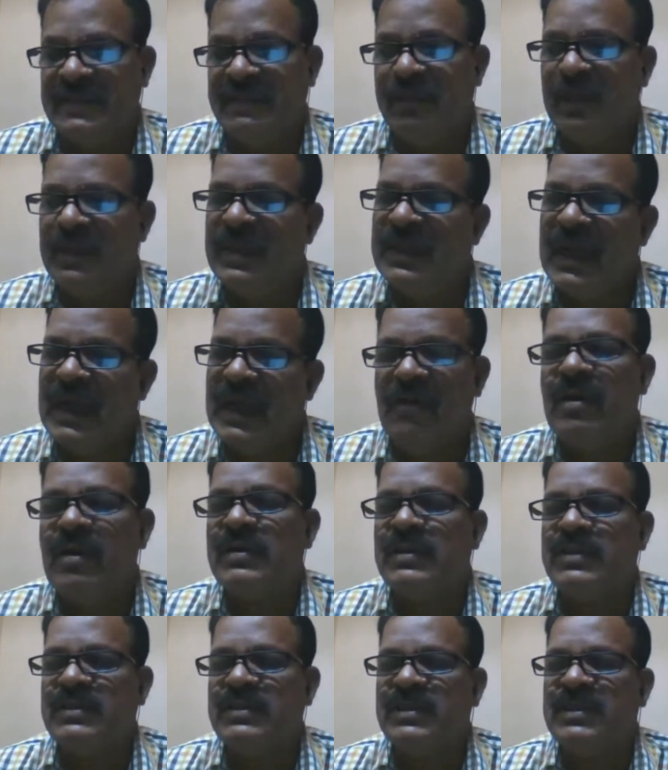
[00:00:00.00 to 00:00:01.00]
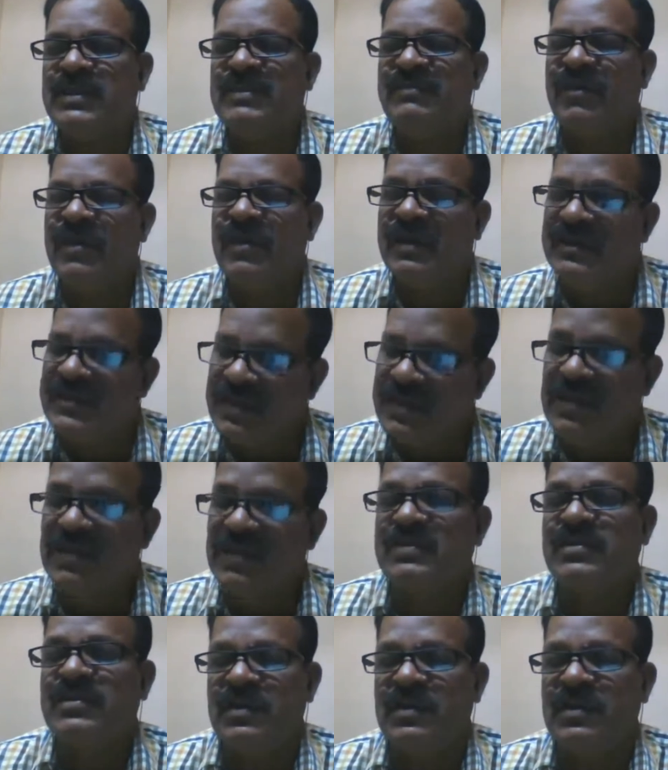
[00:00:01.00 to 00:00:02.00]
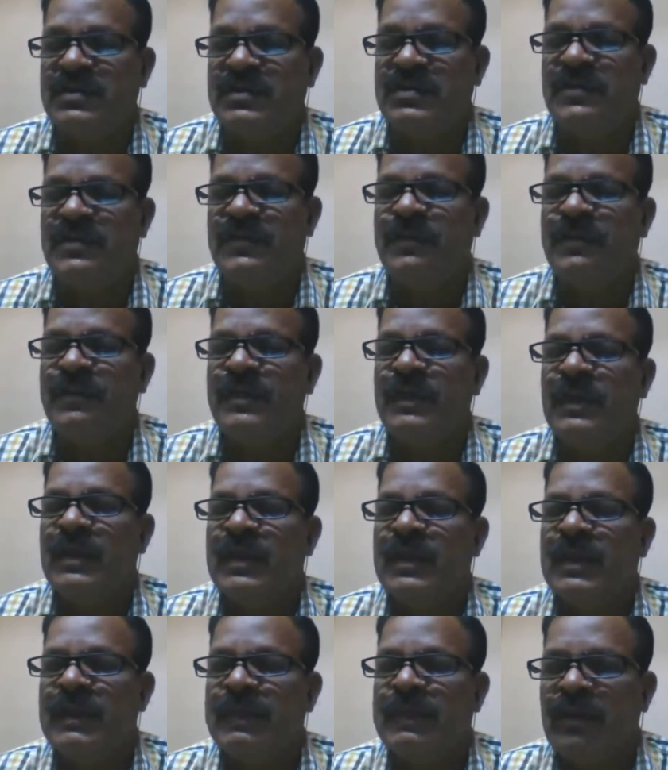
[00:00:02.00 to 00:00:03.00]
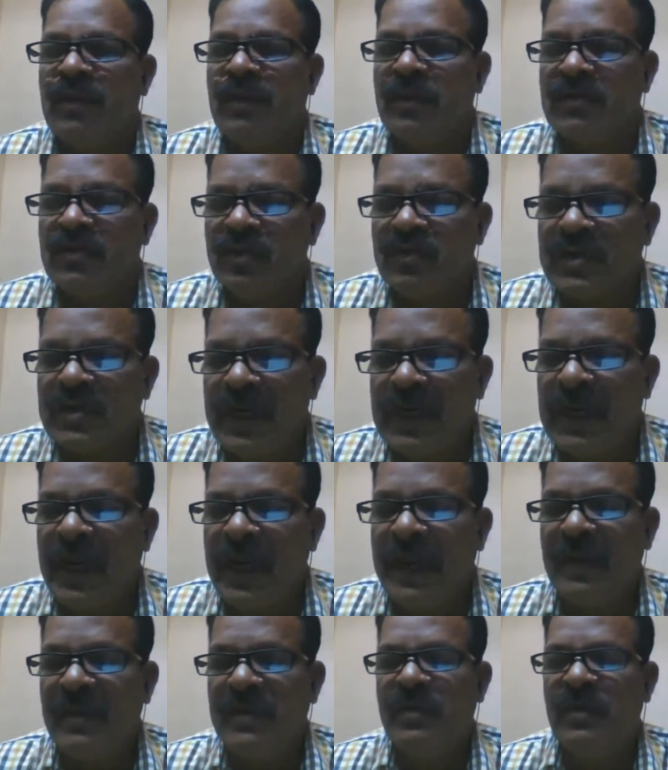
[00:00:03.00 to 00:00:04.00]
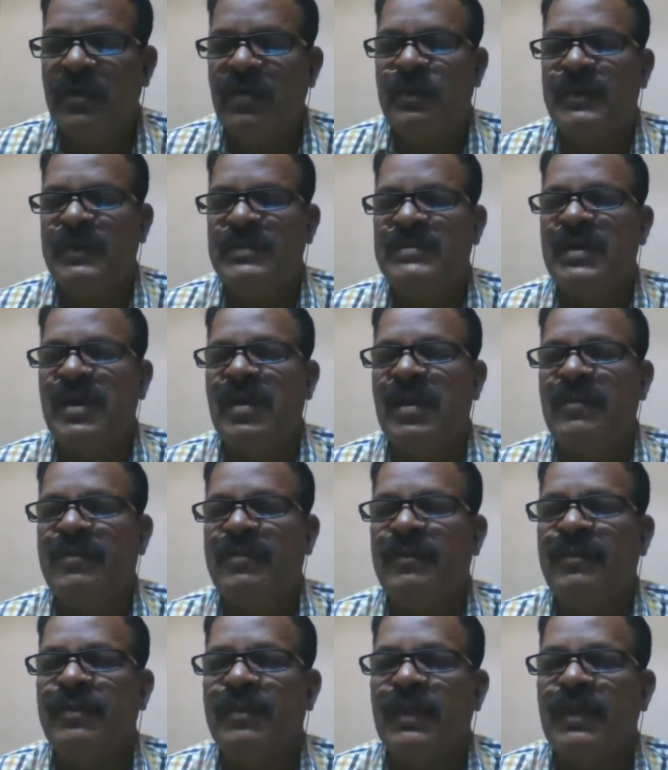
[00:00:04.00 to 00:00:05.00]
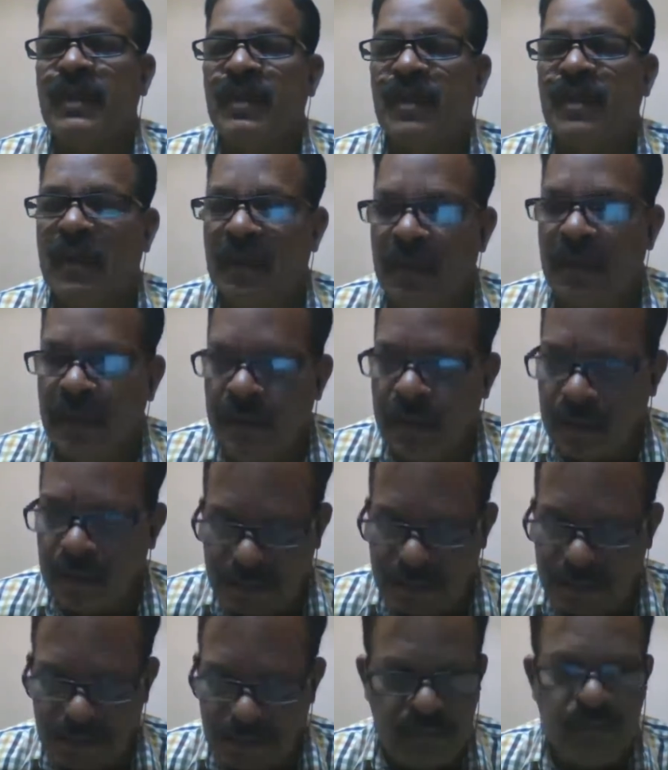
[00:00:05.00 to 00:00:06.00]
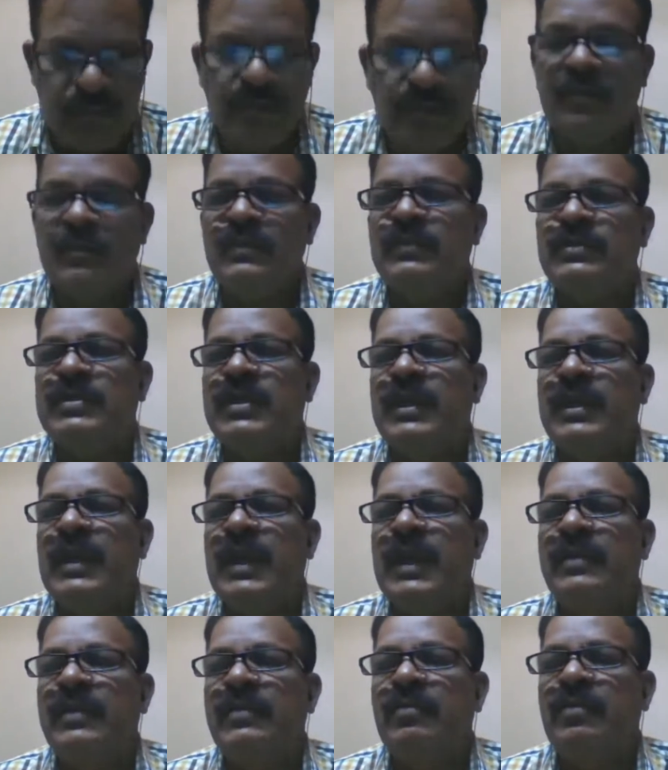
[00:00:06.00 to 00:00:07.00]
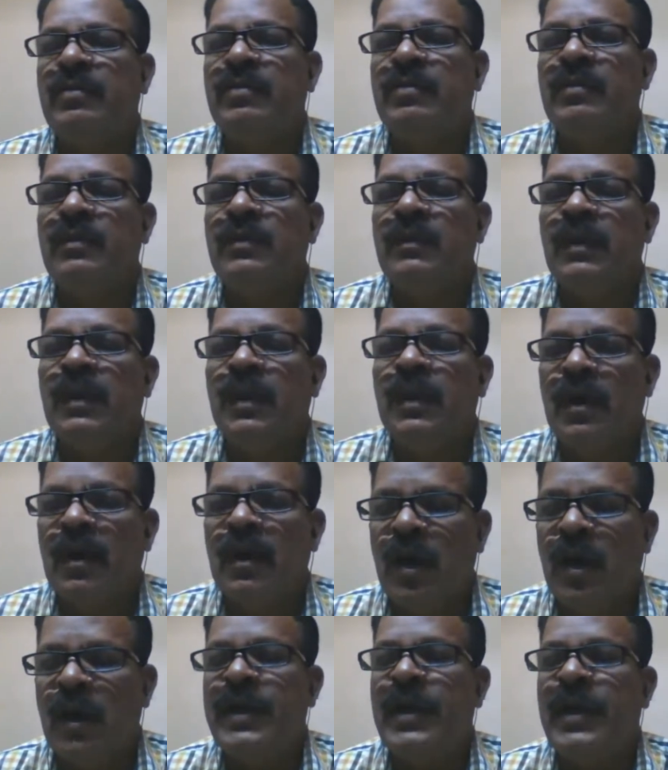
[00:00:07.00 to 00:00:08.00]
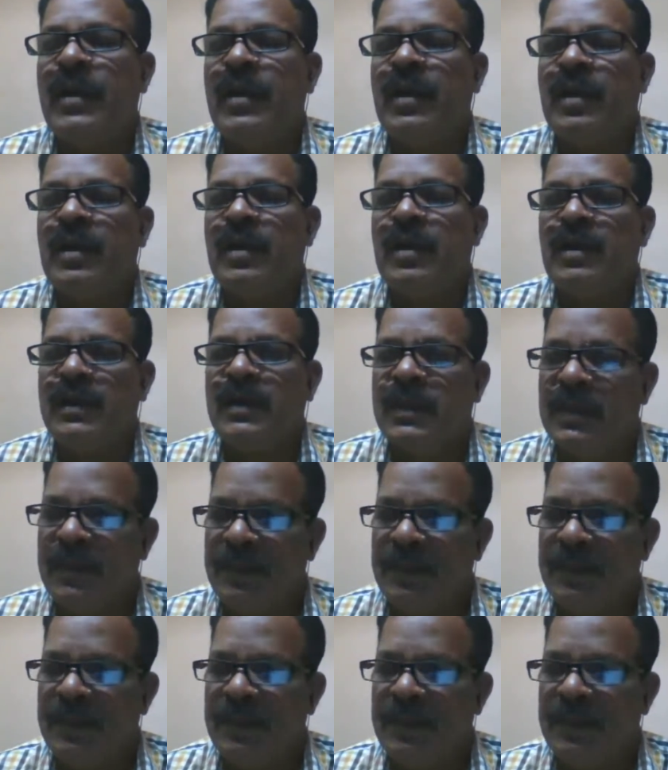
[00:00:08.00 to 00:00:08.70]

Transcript: But in our country, it is very serious condition you go to state like your Punjab, uh, state like your uh, Haryana, in